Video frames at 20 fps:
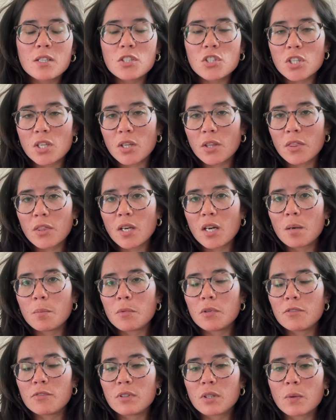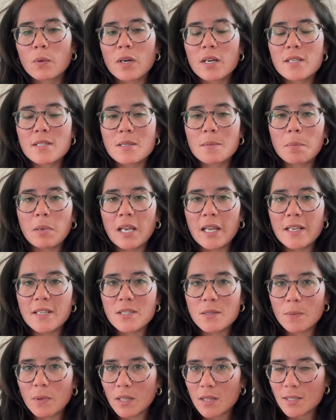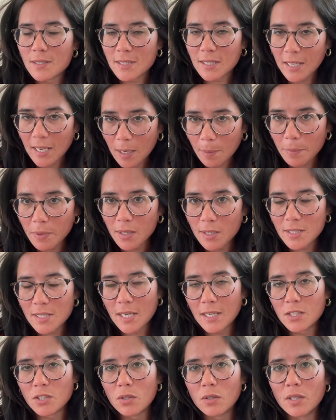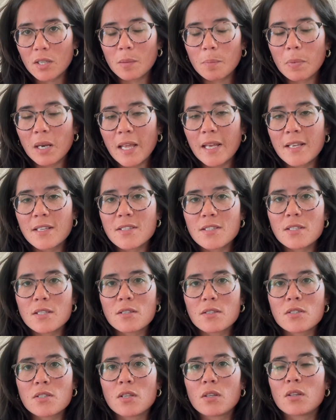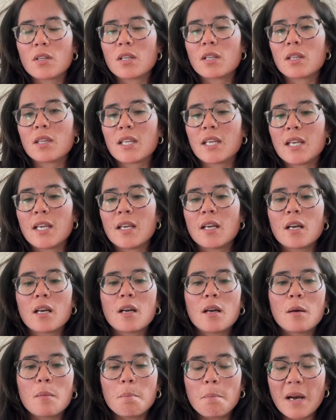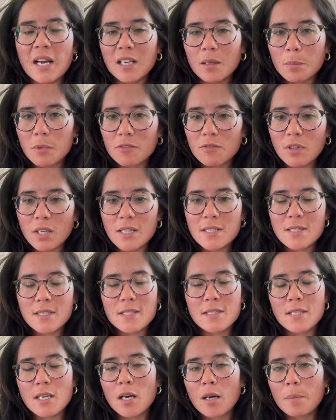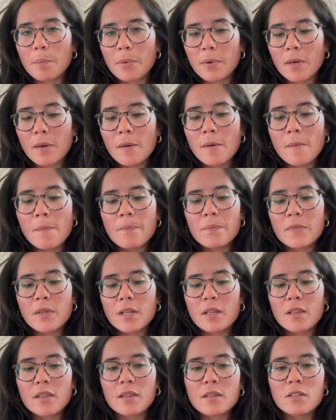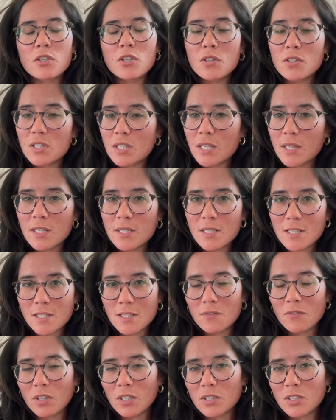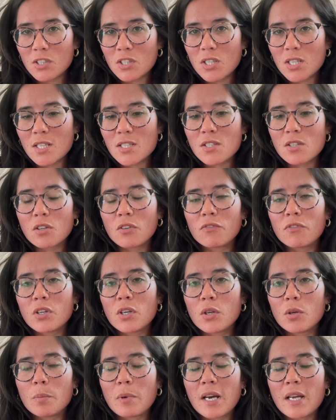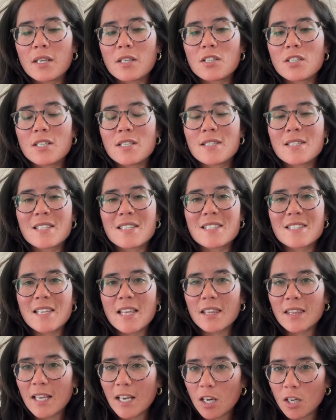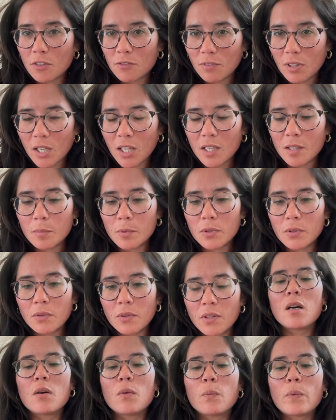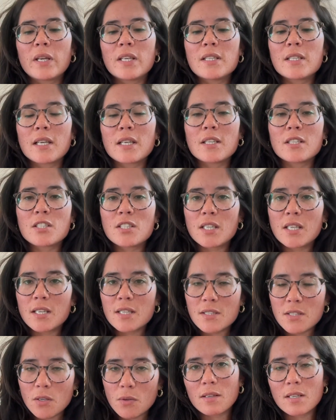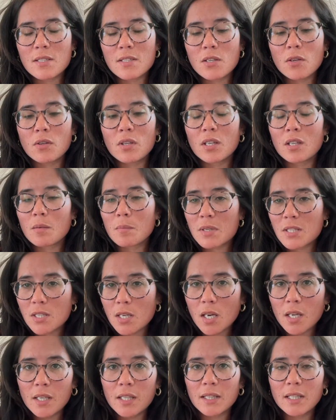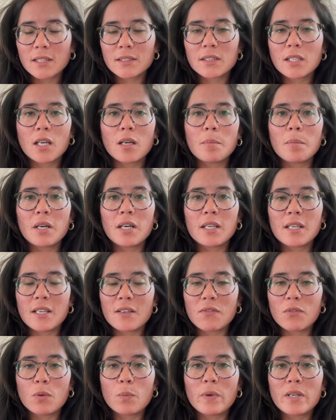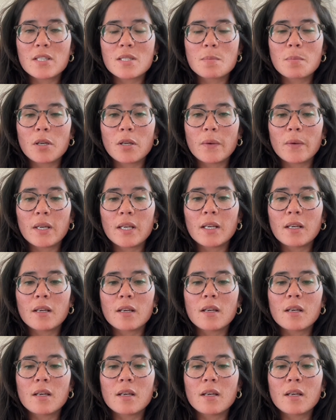Geothermal requires a place where there's a gap in the tectonic plates so that the magma rises up. Usually, the disadvantages of renewable energies is that they're unreliable. Wind energy, so it's only going to be turning that turbine if the wind's blowing.